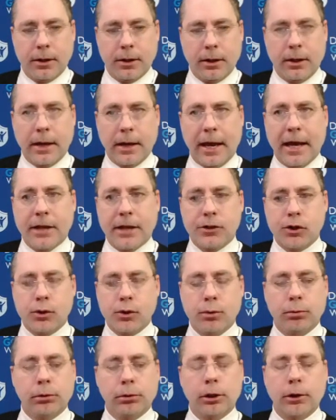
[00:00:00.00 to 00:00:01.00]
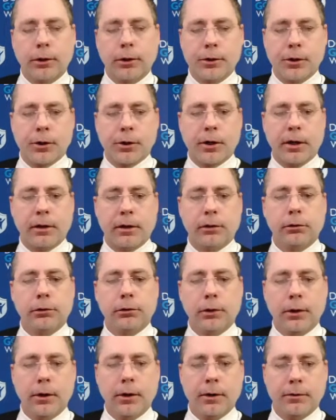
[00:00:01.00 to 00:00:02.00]
as you learn, you're going to
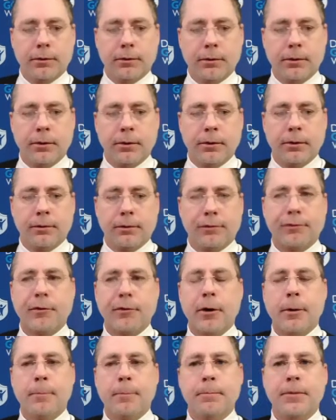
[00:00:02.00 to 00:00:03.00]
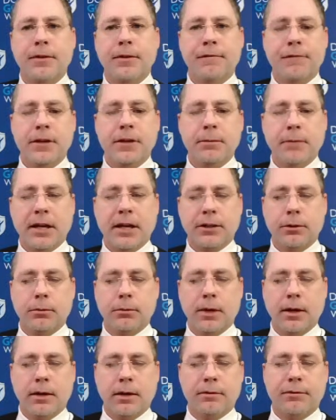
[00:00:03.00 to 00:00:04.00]
learn from the feedback you
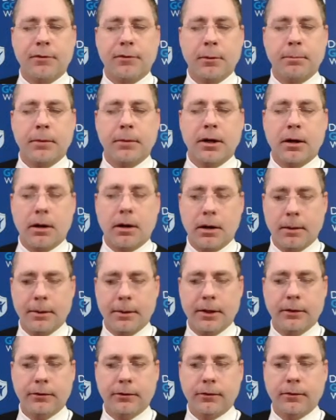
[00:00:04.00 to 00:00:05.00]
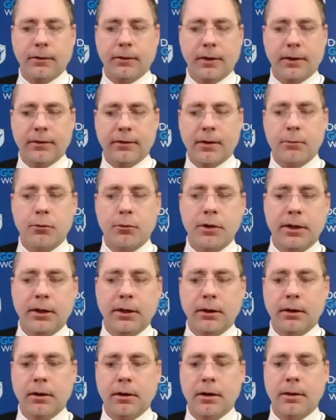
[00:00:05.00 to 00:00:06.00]
get from comments. As I'm reading
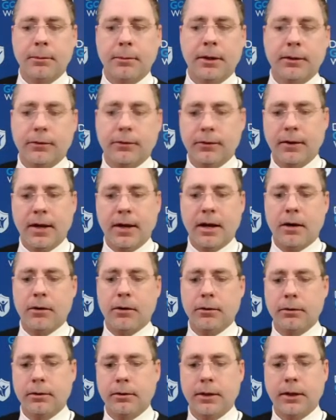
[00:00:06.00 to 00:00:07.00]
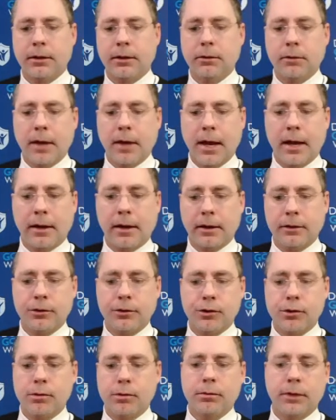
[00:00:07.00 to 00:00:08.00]
comments now, thank you, Anna,
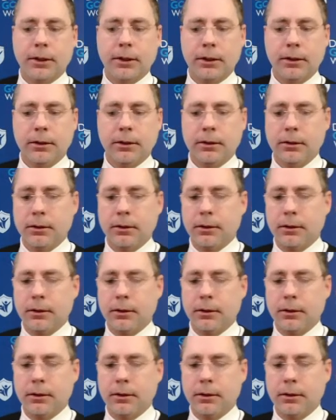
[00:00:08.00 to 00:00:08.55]
Judy.